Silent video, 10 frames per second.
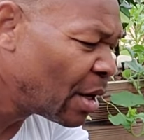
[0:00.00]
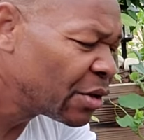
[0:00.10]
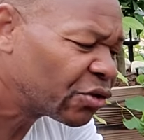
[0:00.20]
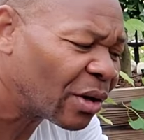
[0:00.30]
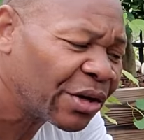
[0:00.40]

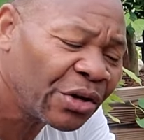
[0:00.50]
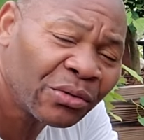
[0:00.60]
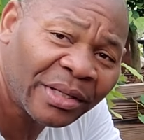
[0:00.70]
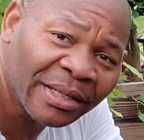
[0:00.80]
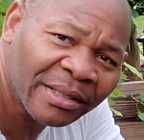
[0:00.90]
So I
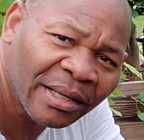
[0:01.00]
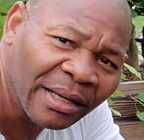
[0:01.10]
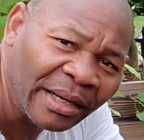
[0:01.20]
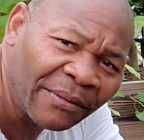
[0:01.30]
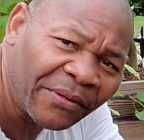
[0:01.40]
use this
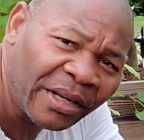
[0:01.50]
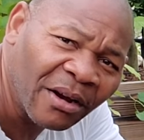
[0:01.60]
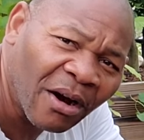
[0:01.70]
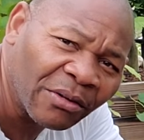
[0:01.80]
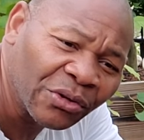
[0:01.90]
nifty
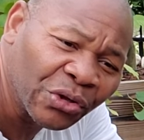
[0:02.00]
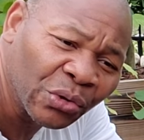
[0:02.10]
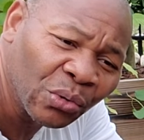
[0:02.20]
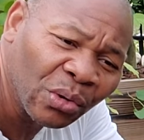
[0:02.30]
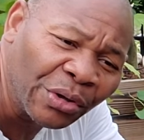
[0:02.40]
garden
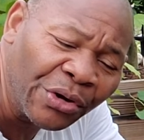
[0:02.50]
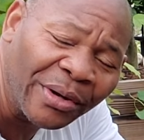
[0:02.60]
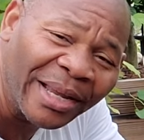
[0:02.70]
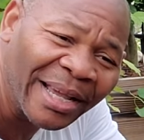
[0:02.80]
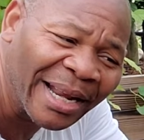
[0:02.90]
tool you
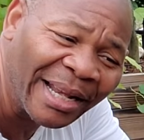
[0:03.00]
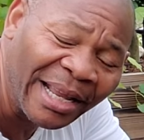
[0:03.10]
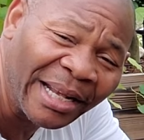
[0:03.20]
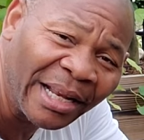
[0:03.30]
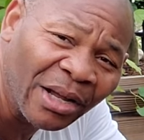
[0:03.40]
can get at
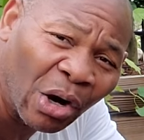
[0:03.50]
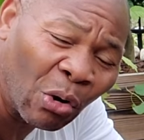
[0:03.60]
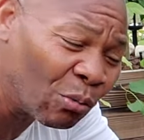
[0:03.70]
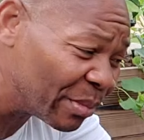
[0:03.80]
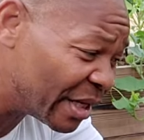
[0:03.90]
any
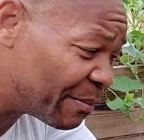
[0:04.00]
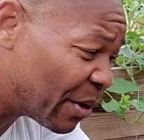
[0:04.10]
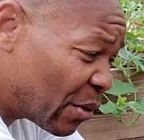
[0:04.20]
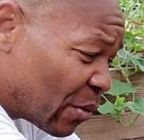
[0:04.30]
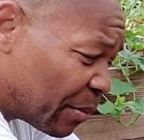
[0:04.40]
Home
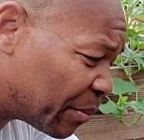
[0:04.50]
Depot.